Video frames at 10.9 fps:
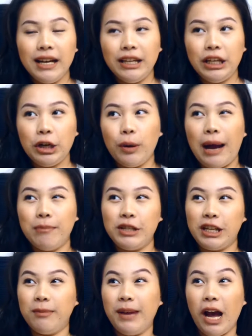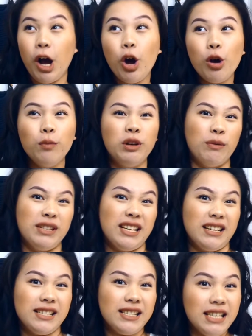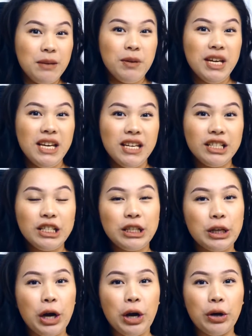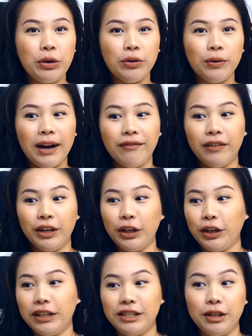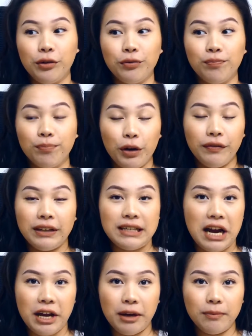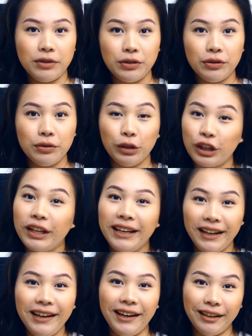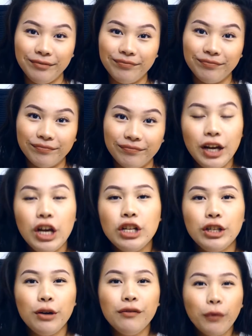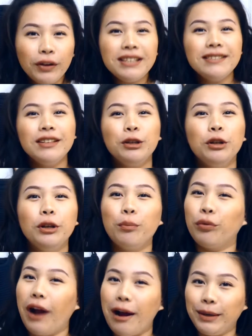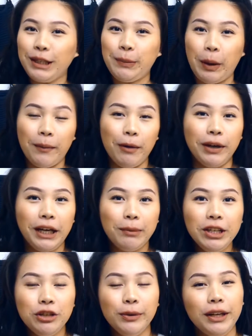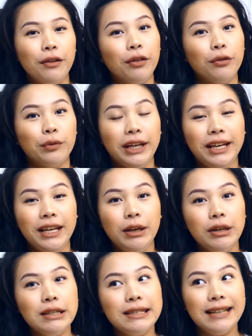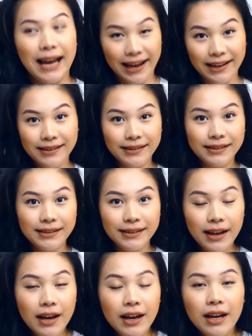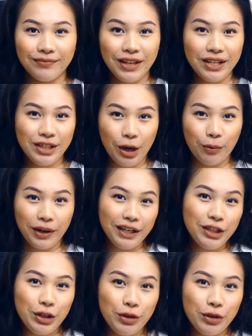You know, I'm just gonna be at home, no one's gonna see me, so I figured it's the perfect time to look like an idiot. So for this little brow experiment, we're gonna be doing 3 tests. So we're going to